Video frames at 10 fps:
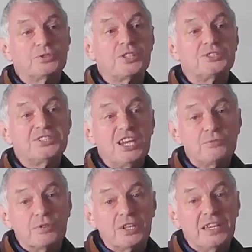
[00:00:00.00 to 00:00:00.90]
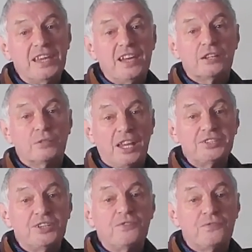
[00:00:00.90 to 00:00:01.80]
was secretly
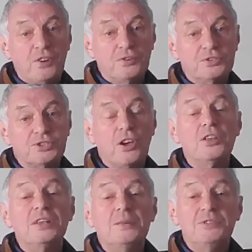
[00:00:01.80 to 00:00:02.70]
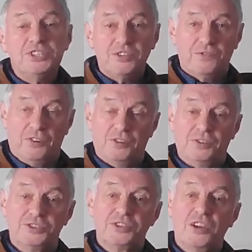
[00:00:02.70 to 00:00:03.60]
granted funds, unlimited
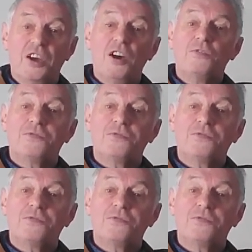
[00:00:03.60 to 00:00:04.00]
funds,